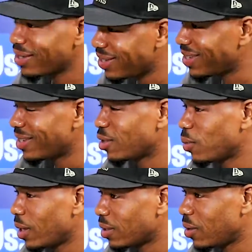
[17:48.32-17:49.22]
season is
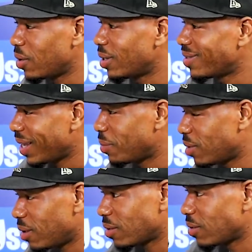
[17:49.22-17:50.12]
around the corner. It's time
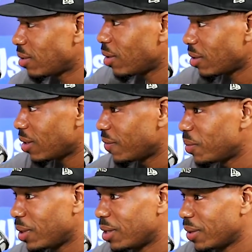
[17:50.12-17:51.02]
to start talking
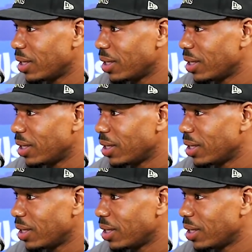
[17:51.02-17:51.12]
football, right?